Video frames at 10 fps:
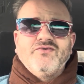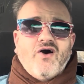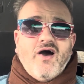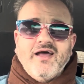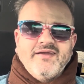
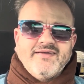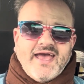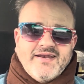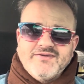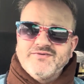Ireland
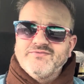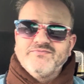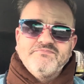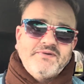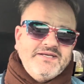
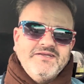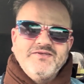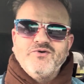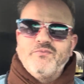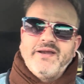hadn't beaten
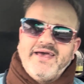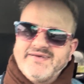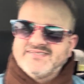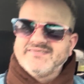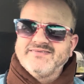the All
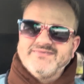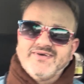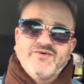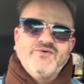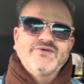Blacks.
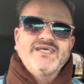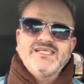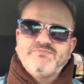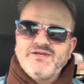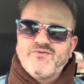Of course,
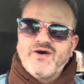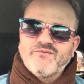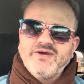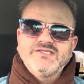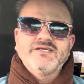that's been quite a
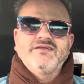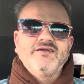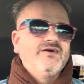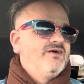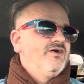recent
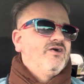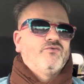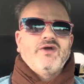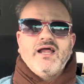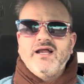
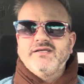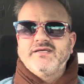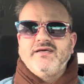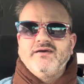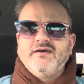
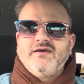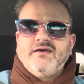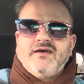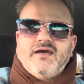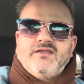reality
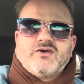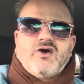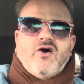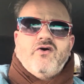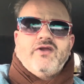in the
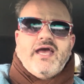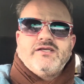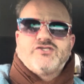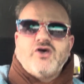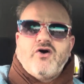code.
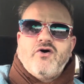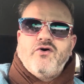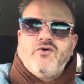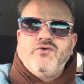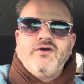And
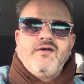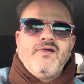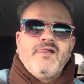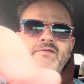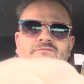so
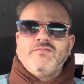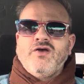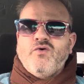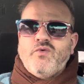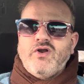
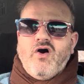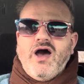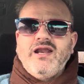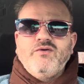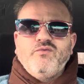when
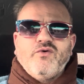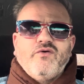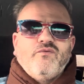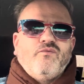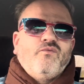Ireland
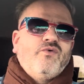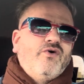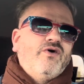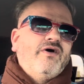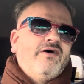
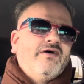were